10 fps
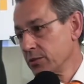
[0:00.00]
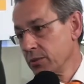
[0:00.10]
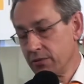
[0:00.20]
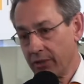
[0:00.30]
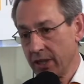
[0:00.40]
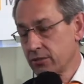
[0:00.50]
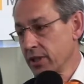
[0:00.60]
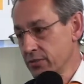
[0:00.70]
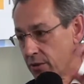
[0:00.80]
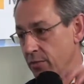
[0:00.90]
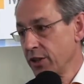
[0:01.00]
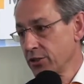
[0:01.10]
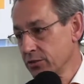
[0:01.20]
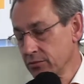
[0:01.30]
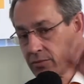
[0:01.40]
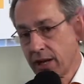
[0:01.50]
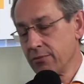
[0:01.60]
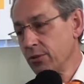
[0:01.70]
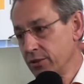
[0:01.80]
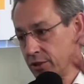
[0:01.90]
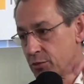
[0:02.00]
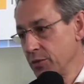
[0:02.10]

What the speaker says: and we had transformation, high voltage,